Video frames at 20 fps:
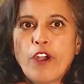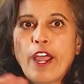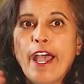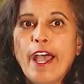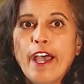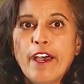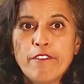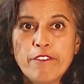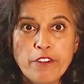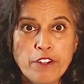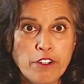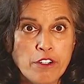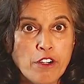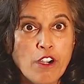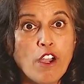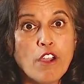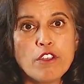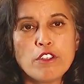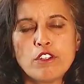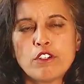
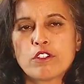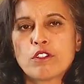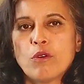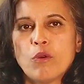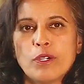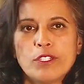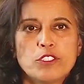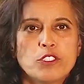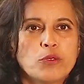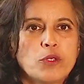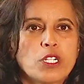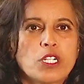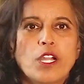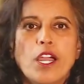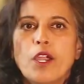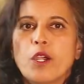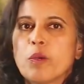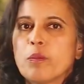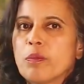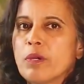forever. You're going to a
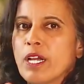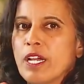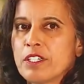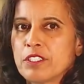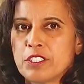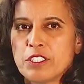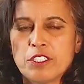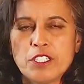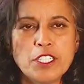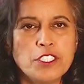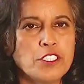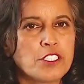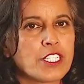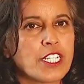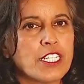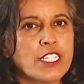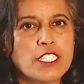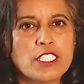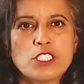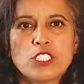chiropractor and you're
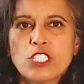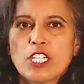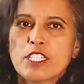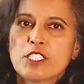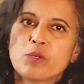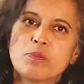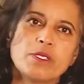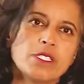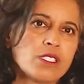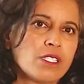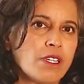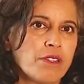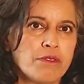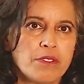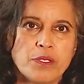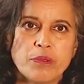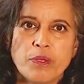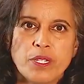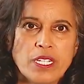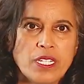getting adjustments
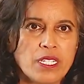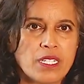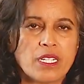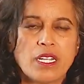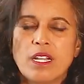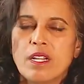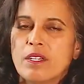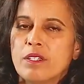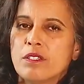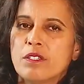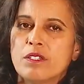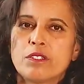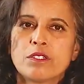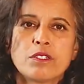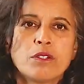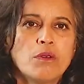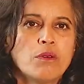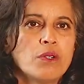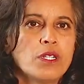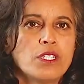every week.
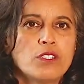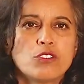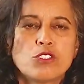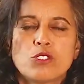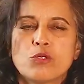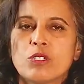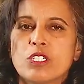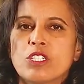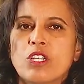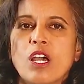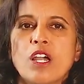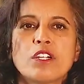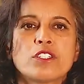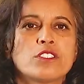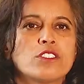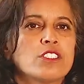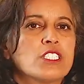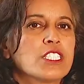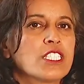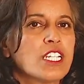You're going to a
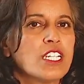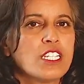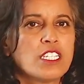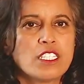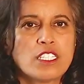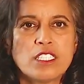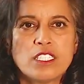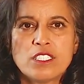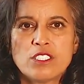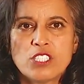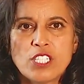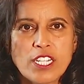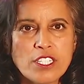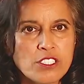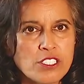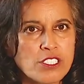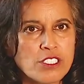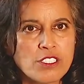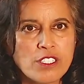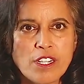doctor and getting an
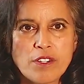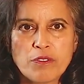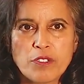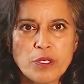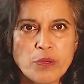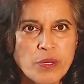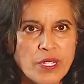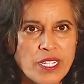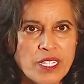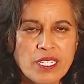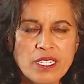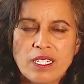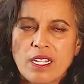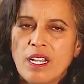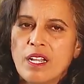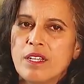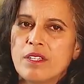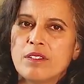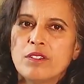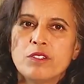injection every week.
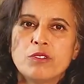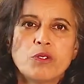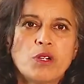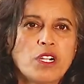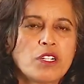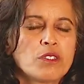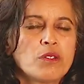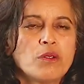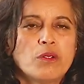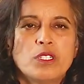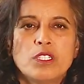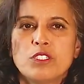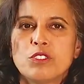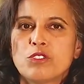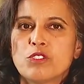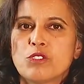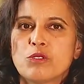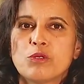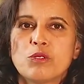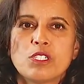You are
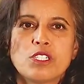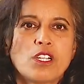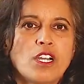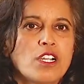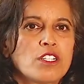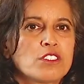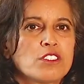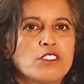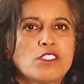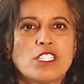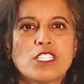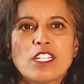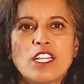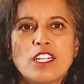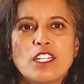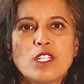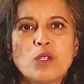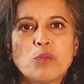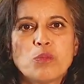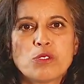going to a doctor and
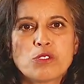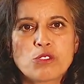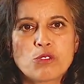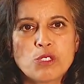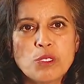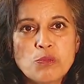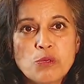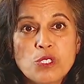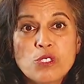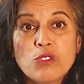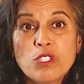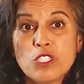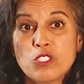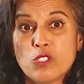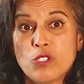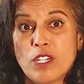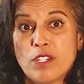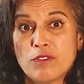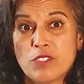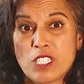getting a prescription
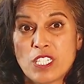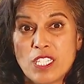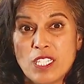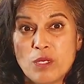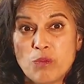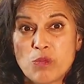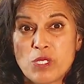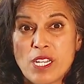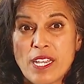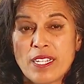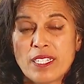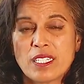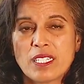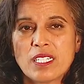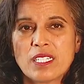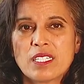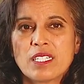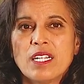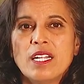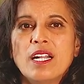that you have to keep
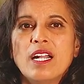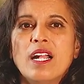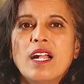taking.